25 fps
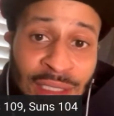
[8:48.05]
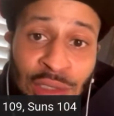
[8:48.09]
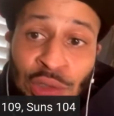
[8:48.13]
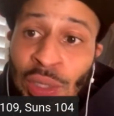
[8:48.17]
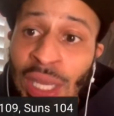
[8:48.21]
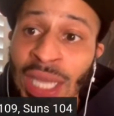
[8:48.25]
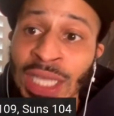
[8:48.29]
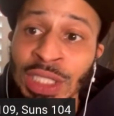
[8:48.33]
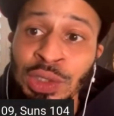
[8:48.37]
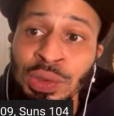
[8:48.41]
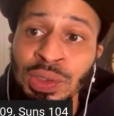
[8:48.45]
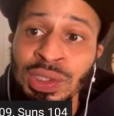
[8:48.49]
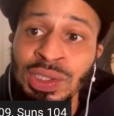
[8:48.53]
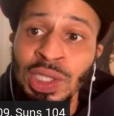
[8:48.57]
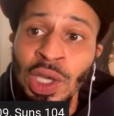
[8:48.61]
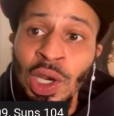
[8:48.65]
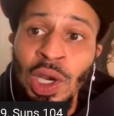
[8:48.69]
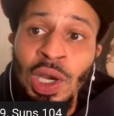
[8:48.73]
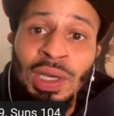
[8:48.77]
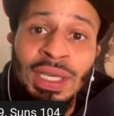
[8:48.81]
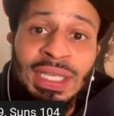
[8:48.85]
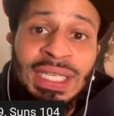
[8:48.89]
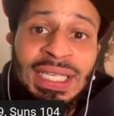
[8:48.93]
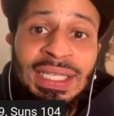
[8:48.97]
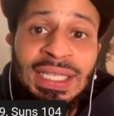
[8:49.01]
As you
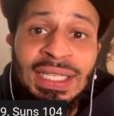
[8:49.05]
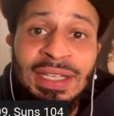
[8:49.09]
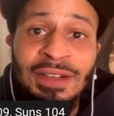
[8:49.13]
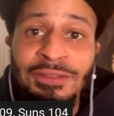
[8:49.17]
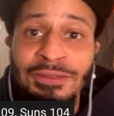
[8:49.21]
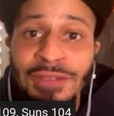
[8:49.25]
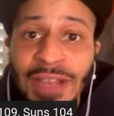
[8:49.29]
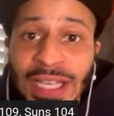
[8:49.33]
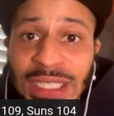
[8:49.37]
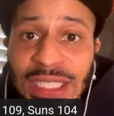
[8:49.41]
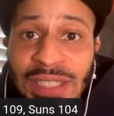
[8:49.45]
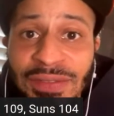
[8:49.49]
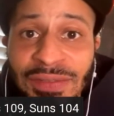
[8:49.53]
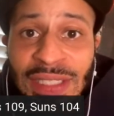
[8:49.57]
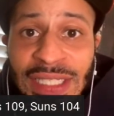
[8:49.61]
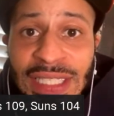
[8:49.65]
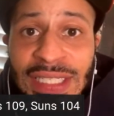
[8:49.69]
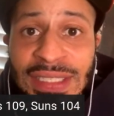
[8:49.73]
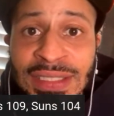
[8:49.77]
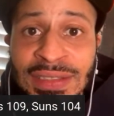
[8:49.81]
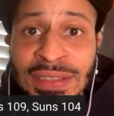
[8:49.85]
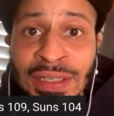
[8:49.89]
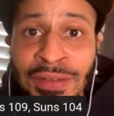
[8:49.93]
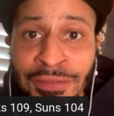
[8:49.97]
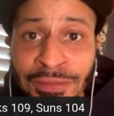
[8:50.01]
saw, he can effectively
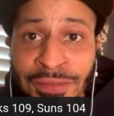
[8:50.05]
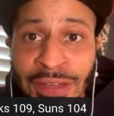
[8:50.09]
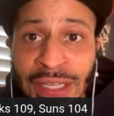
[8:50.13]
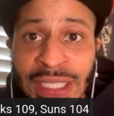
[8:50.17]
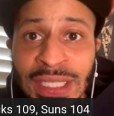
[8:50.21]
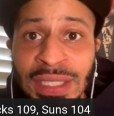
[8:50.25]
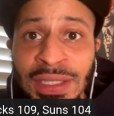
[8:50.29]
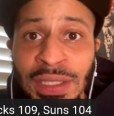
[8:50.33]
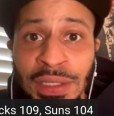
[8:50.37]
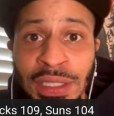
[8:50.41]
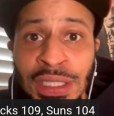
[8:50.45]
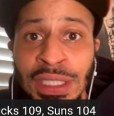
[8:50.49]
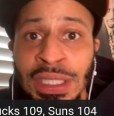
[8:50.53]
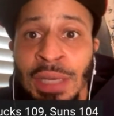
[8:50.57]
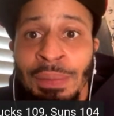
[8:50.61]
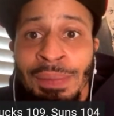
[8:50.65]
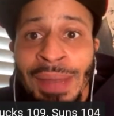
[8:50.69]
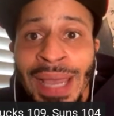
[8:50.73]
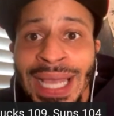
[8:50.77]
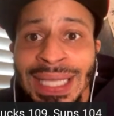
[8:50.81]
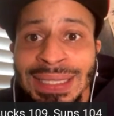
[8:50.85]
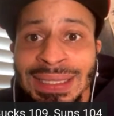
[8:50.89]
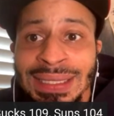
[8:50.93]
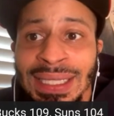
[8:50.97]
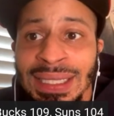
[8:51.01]
defend the
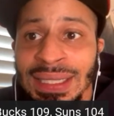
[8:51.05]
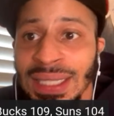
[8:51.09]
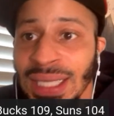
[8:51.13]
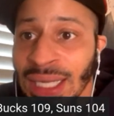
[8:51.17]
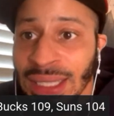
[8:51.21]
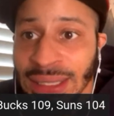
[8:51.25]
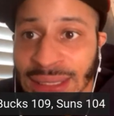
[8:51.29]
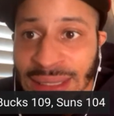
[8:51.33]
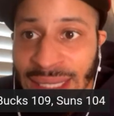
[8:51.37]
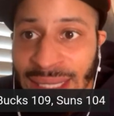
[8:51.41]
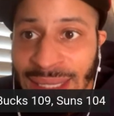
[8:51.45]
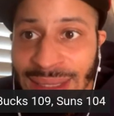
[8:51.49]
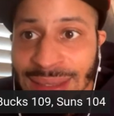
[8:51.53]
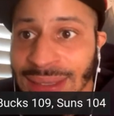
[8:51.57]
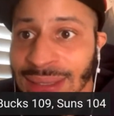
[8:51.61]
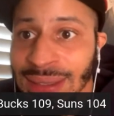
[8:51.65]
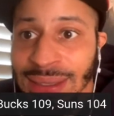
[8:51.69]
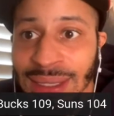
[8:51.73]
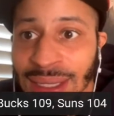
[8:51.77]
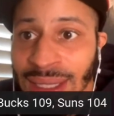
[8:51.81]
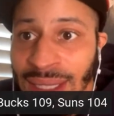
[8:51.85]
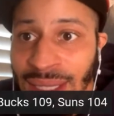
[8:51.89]
basket against